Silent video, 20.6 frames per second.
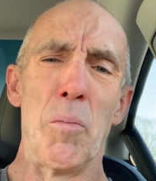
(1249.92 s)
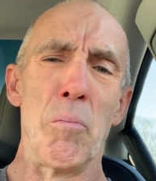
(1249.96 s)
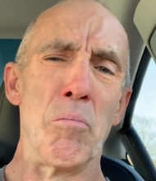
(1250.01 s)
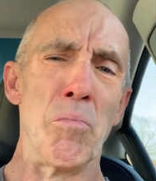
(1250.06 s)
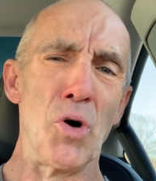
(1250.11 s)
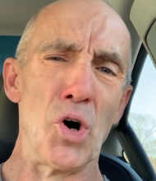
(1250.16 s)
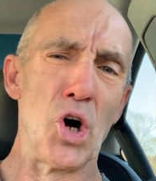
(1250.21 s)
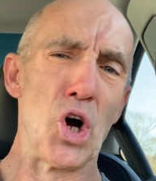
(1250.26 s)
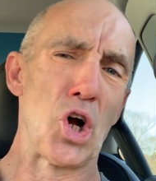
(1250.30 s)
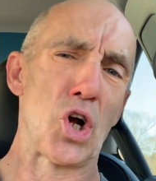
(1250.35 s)

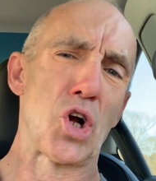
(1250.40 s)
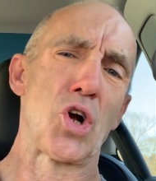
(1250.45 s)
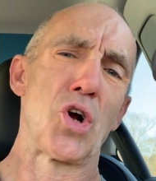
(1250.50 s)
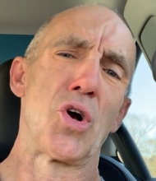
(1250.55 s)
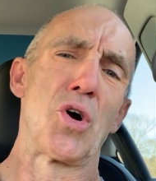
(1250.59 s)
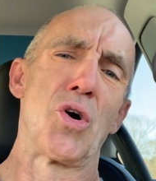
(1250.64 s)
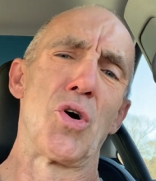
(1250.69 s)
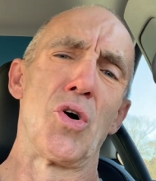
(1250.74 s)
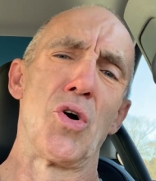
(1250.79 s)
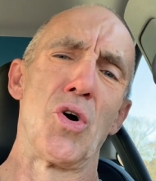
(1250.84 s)
book
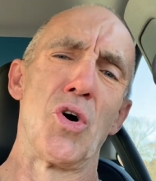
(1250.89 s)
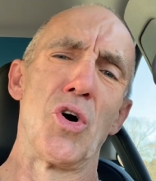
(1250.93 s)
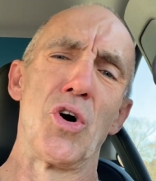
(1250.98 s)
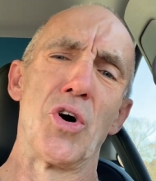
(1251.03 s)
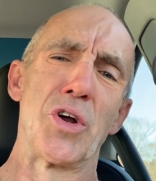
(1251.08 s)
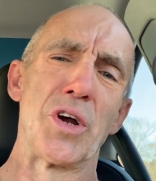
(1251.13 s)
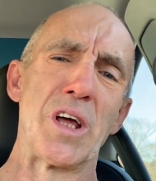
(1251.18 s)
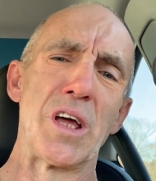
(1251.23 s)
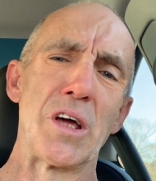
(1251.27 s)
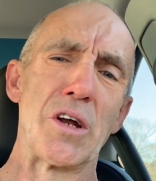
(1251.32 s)

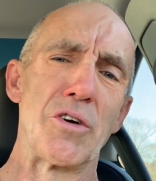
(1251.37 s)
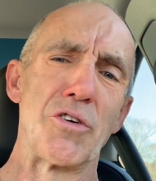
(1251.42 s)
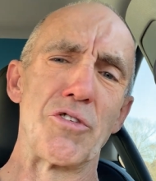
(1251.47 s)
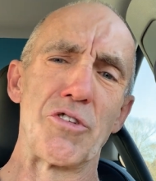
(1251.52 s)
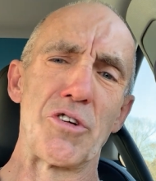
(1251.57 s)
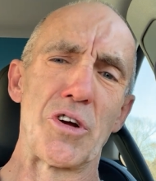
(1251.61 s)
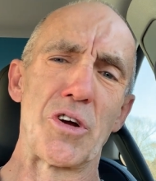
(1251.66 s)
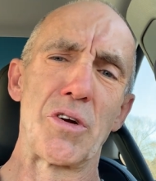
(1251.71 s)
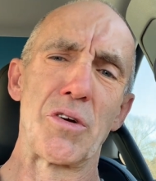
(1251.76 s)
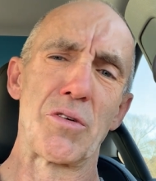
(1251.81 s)
on
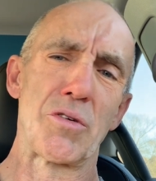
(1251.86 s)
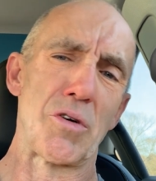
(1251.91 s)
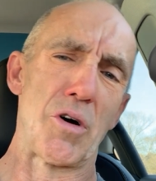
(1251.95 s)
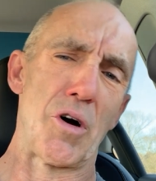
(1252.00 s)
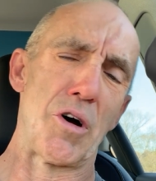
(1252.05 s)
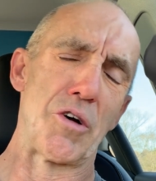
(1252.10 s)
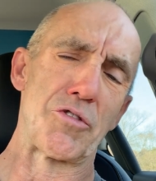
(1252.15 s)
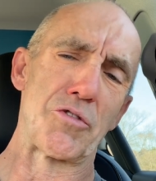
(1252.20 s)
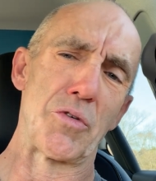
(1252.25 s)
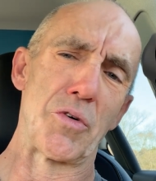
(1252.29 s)
energy
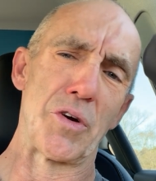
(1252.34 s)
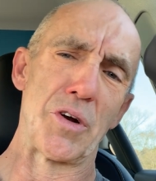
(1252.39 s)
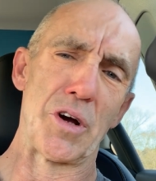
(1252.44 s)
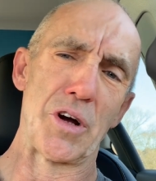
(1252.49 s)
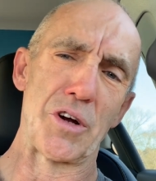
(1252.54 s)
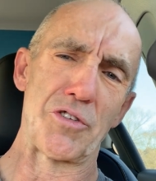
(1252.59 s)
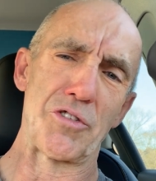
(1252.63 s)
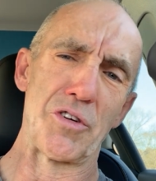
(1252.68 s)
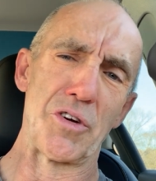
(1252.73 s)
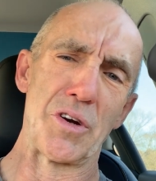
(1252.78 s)
cost
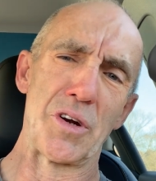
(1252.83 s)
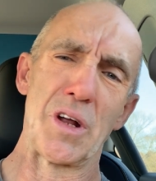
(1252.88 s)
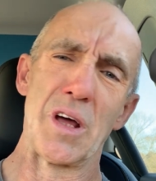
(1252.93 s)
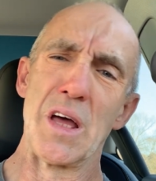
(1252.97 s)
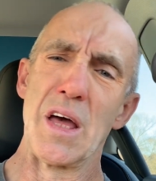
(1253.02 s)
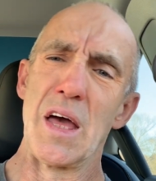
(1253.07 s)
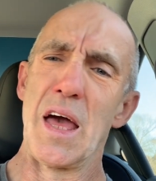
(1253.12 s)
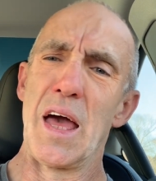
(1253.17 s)
reduction,